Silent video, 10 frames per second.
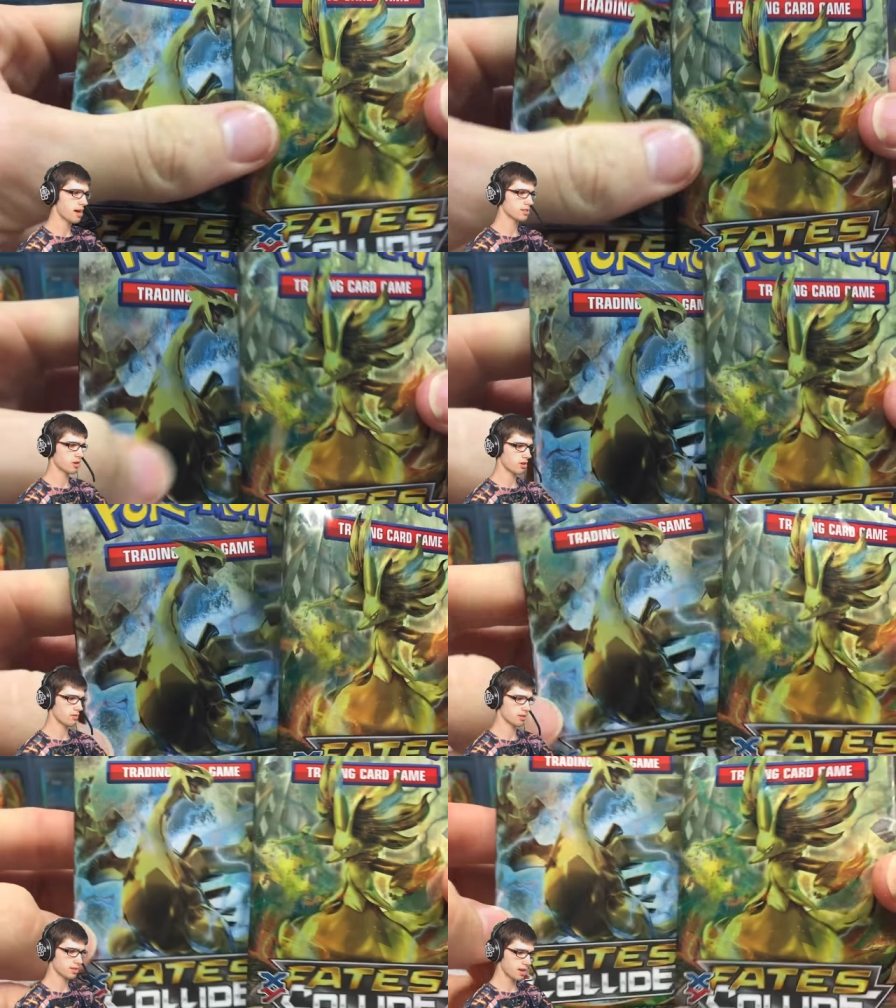the mascot
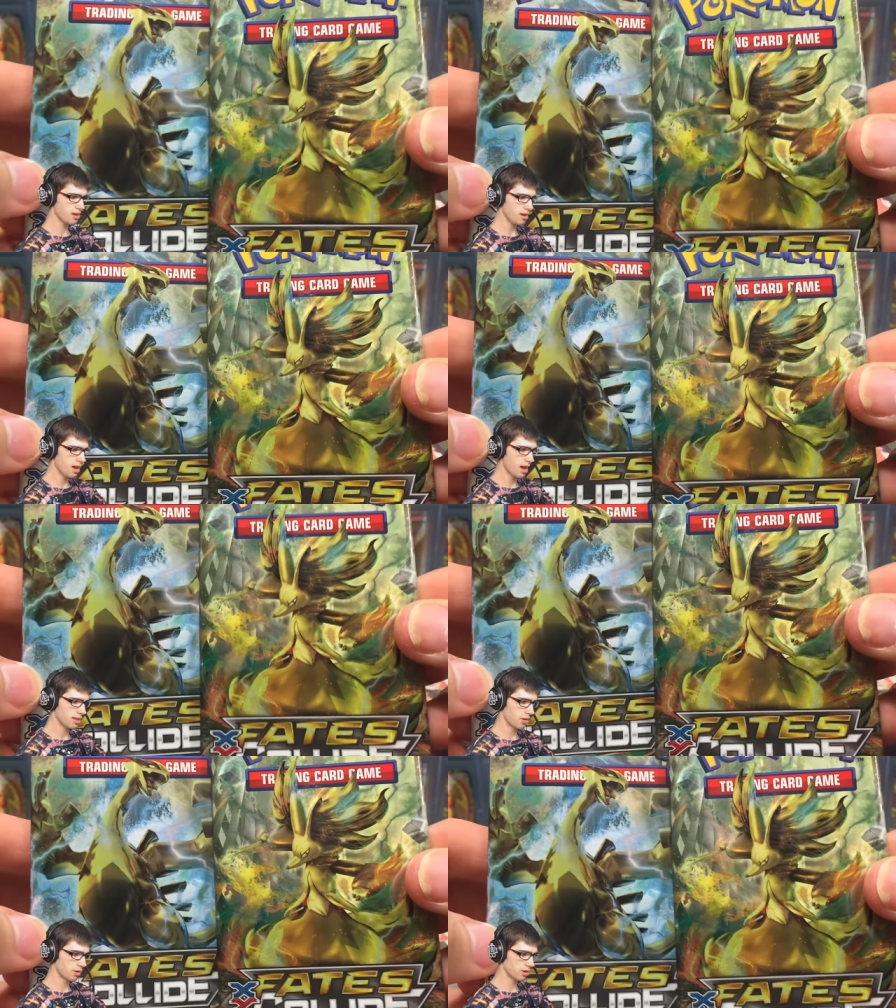of the set.
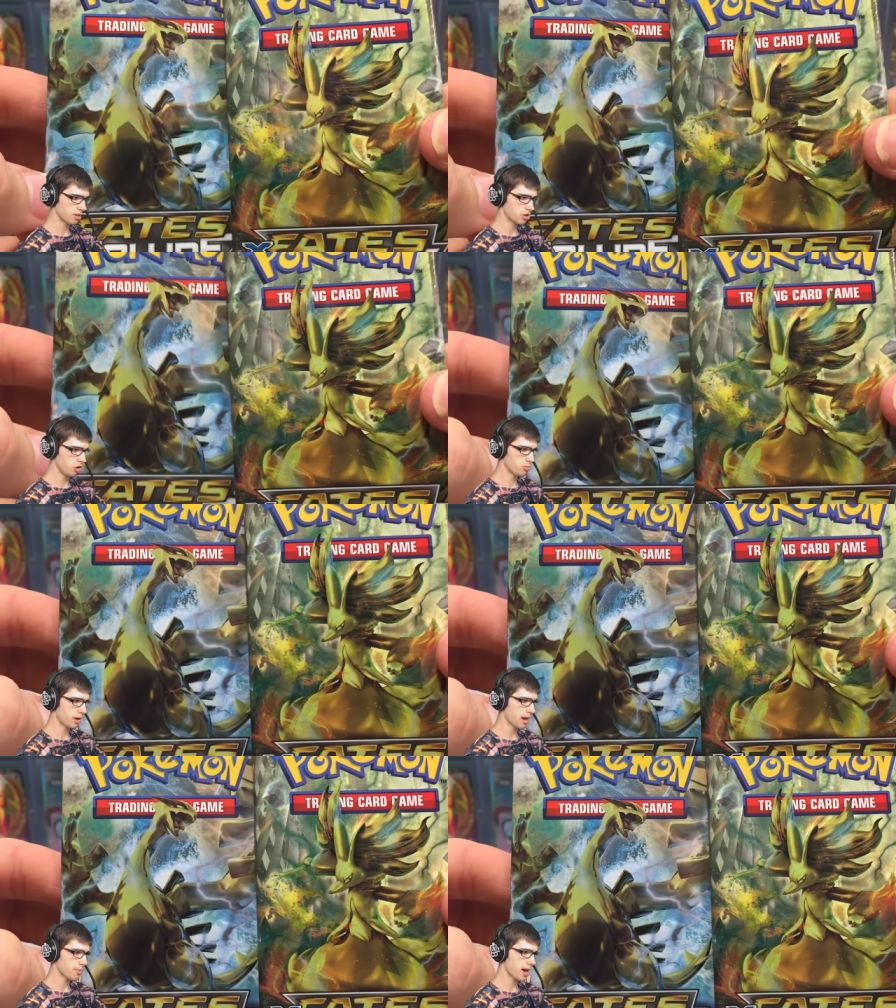Then we got the 2
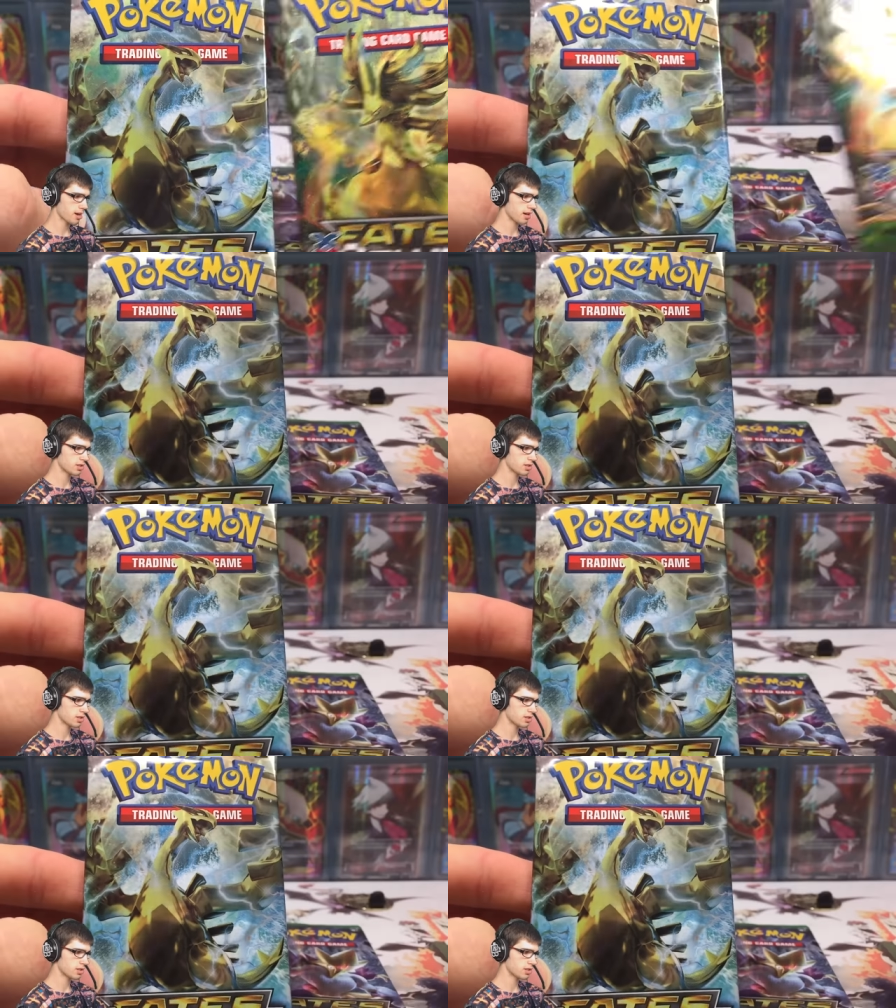break pack